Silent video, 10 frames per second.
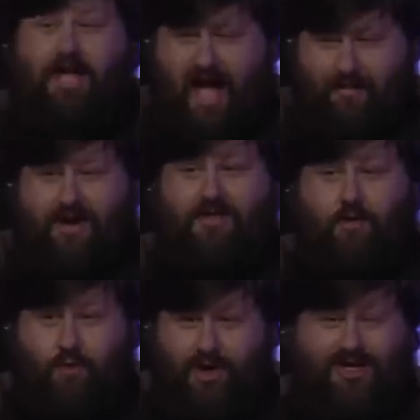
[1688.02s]
Cabin in the
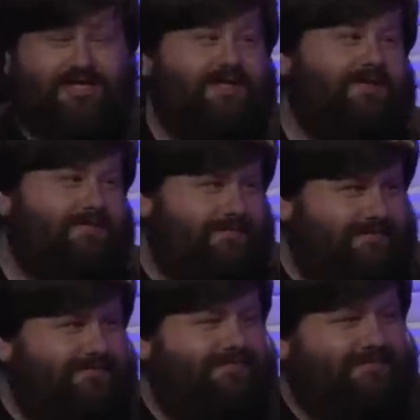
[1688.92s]
woods. Cabin in the
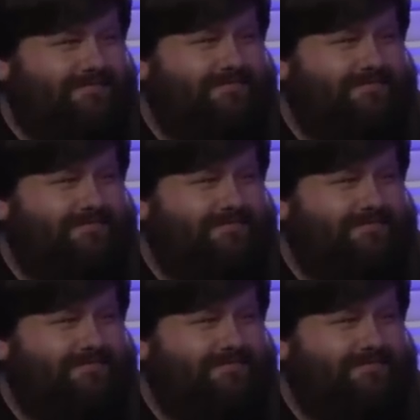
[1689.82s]
woods is